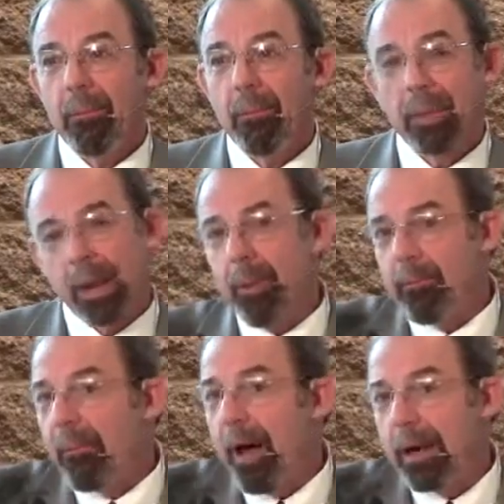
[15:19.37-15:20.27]
that I'm
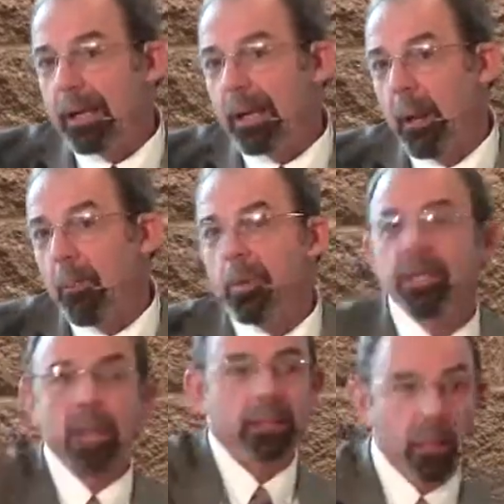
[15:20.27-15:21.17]
finding
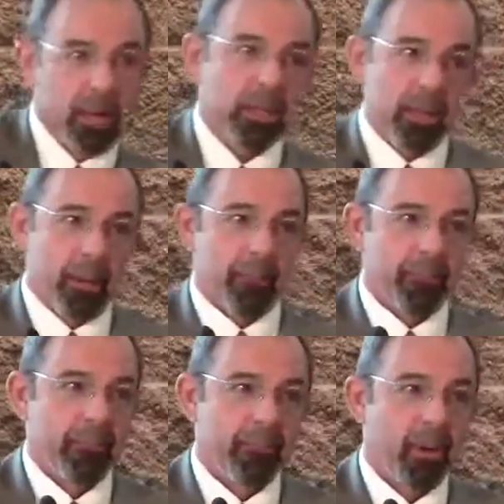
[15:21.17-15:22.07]
projected onto them.
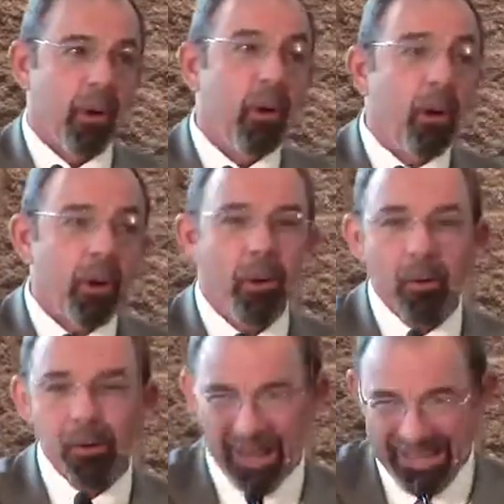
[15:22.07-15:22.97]
Uh-oh.